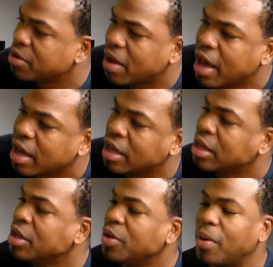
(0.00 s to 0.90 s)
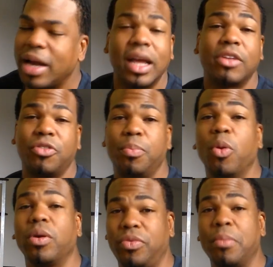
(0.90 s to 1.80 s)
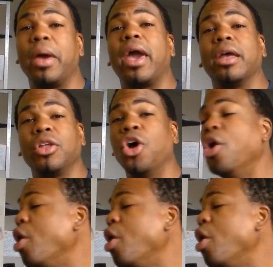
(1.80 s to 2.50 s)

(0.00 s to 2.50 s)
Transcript: So, hey, why not support the man?